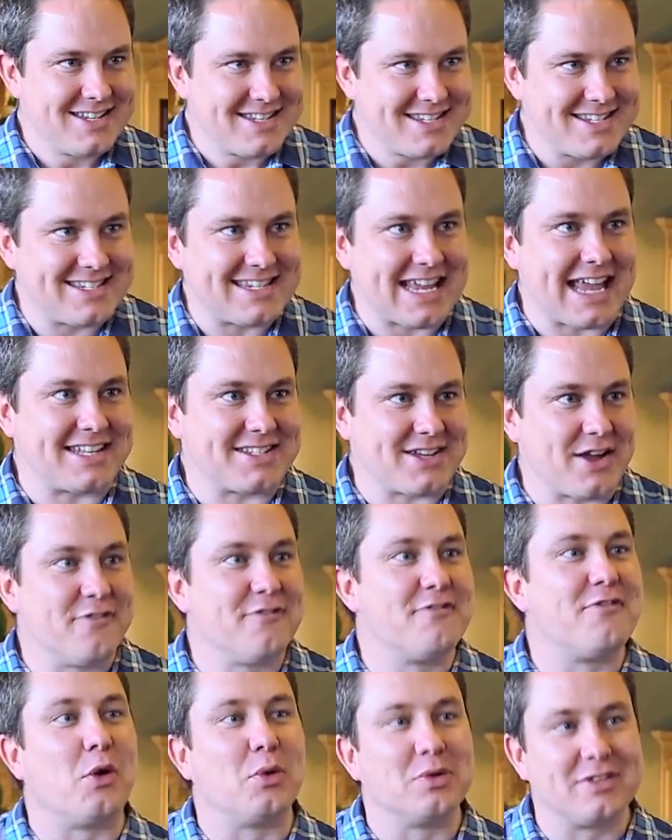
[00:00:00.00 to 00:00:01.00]
set
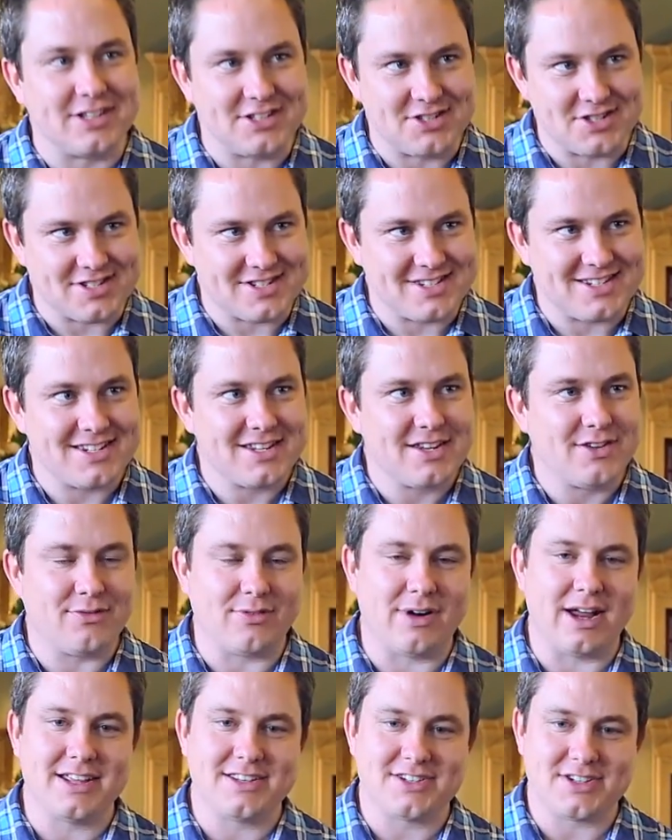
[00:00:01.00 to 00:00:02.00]
of voltages,
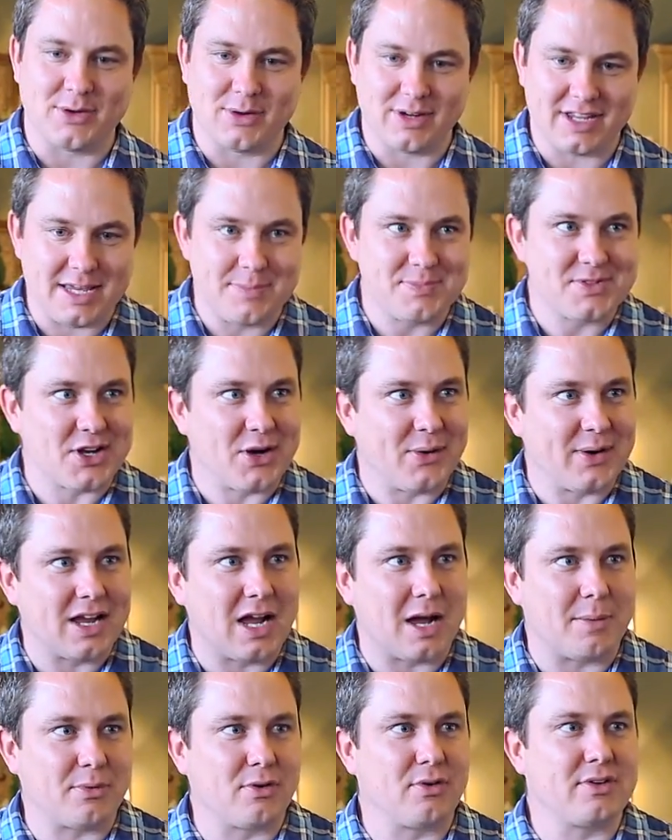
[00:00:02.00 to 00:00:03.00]
right? So it keeps going
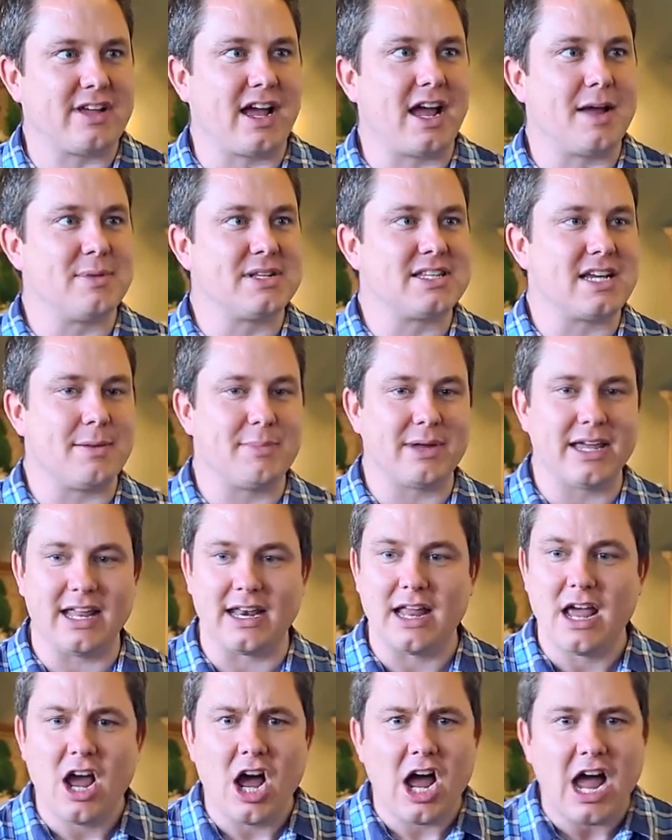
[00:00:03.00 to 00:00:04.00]
up time and time
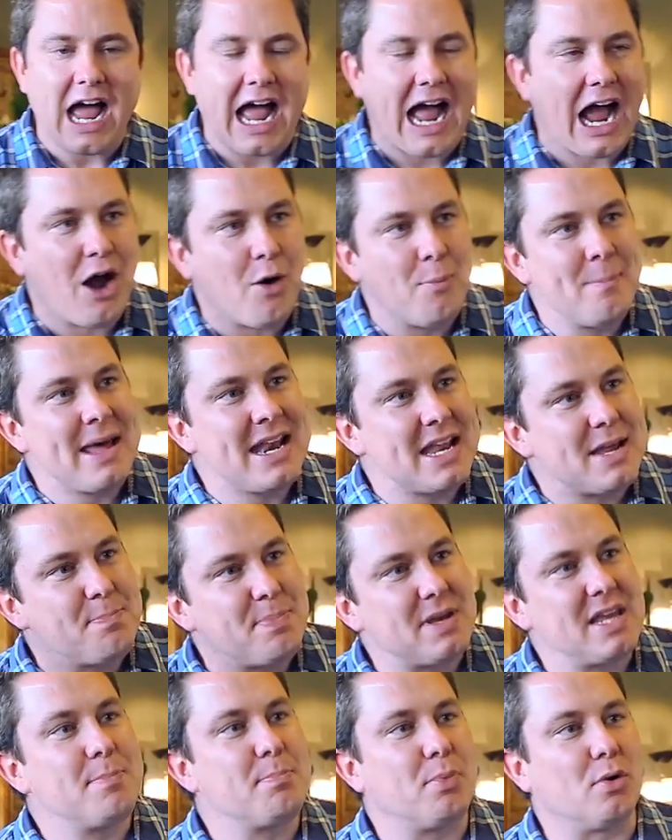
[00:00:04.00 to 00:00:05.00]
again. How many
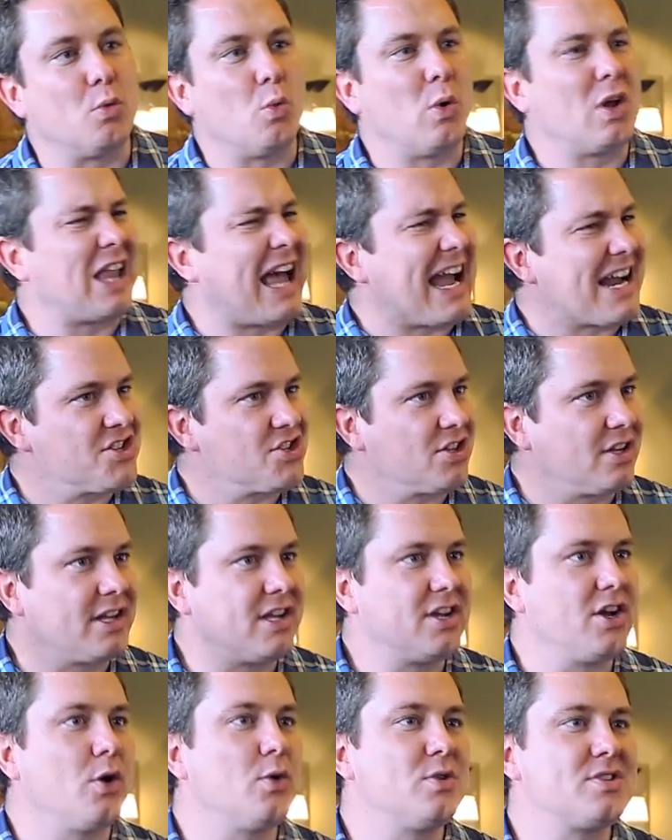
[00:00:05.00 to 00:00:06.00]
people will actually
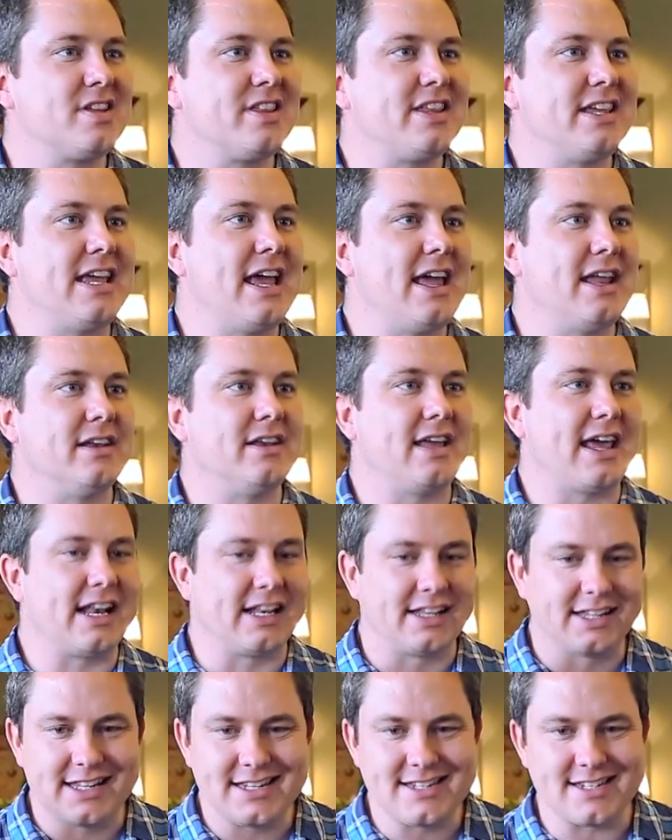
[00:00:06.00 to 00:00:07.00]
go to the end
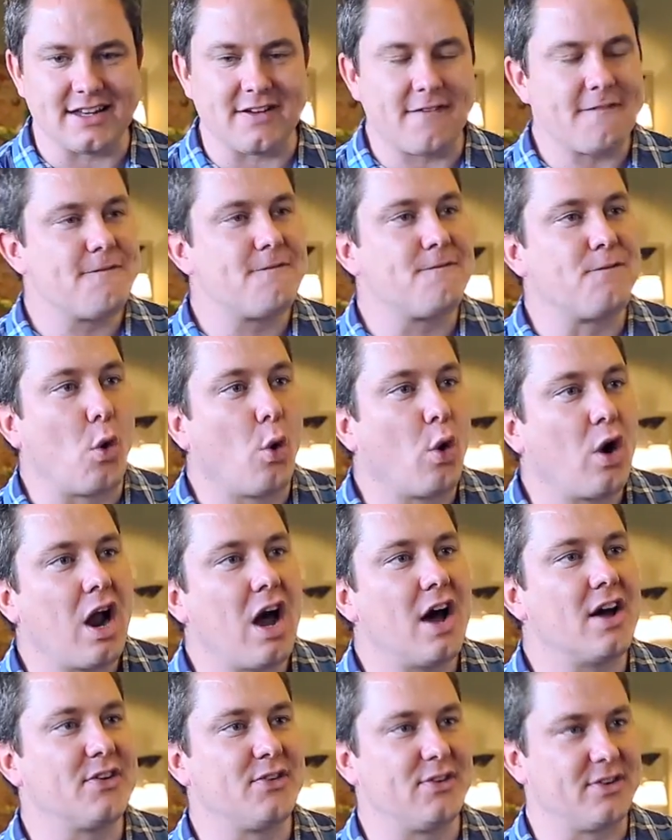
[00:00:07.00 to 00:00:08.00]
and elicit
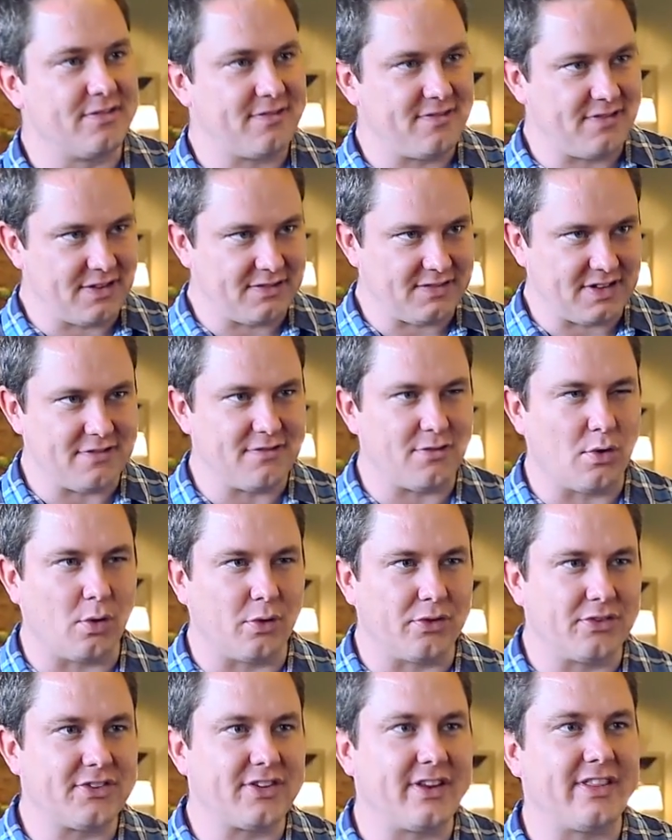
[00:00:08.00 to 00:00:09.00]
450
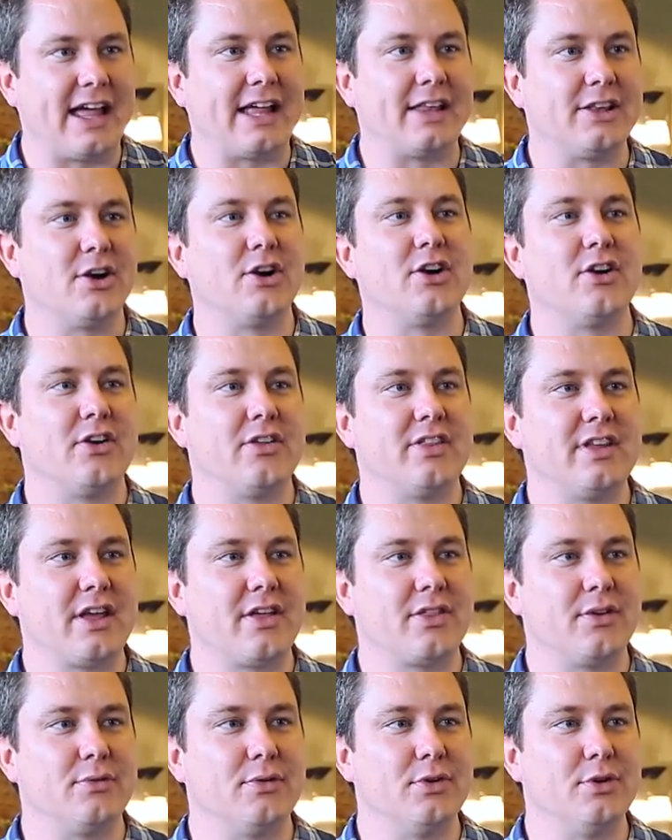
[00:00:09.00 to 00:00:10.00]
volts to that learner in the
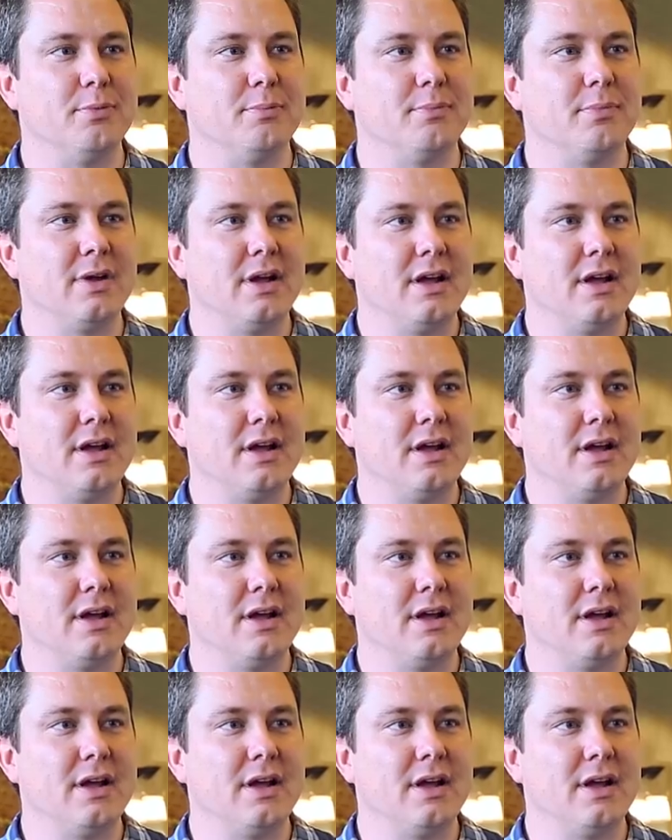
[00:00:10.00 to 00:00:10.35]
other room?